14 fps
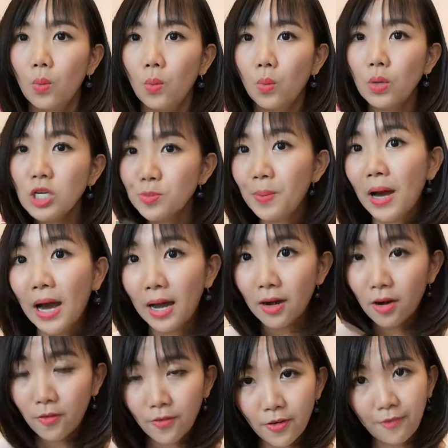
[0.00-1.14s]
which part
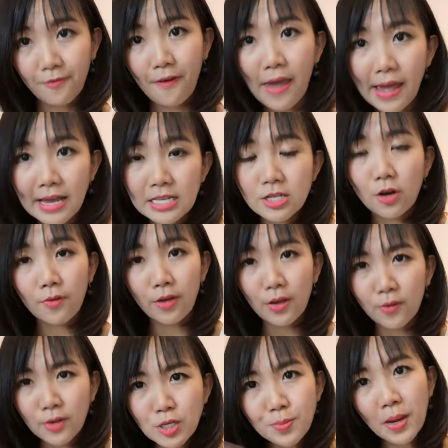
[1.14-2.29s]
of your face or
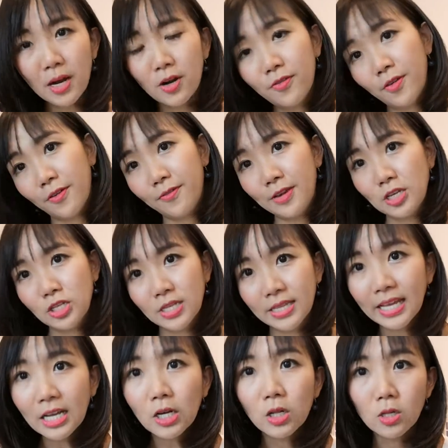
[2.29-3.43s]
which part of your feature.
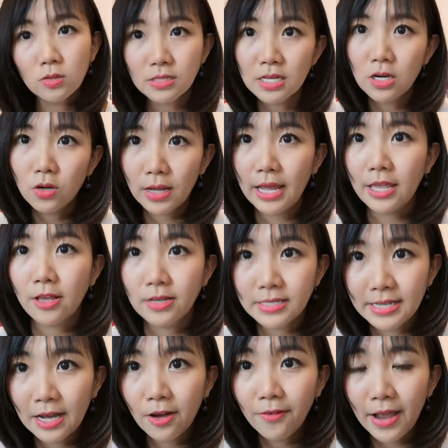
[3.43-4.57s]
Take a closer look at
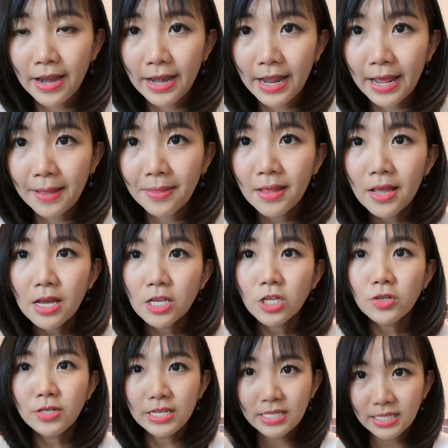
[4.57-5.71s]
yourself, and then you
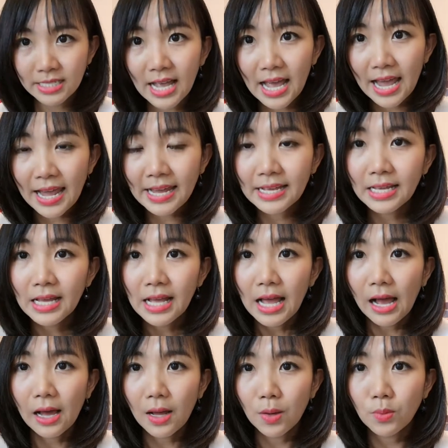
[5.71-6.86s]
decide
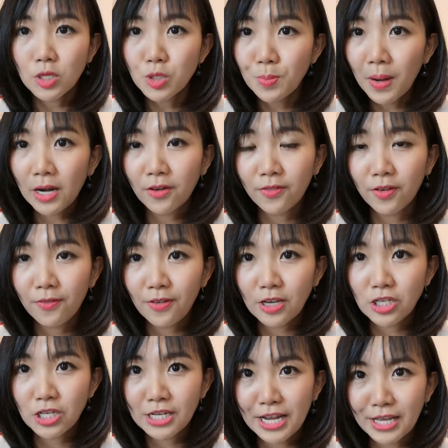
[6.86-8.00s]
which part of your
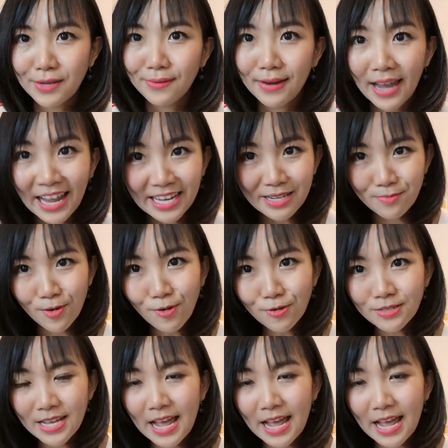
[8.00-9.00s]
feature that you like the most,